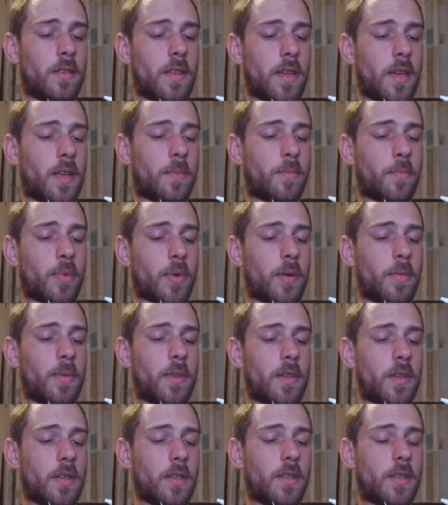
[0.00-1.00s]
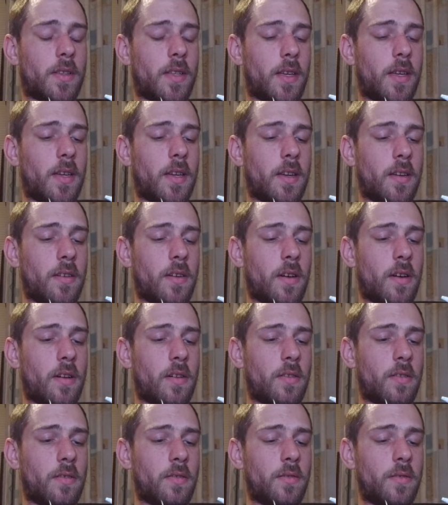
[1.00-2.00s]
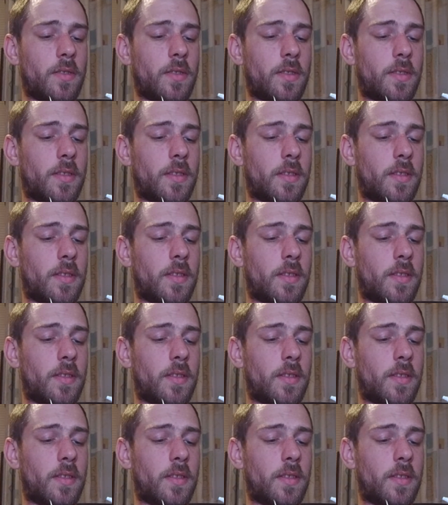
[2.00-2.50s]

That probably gonna take it out.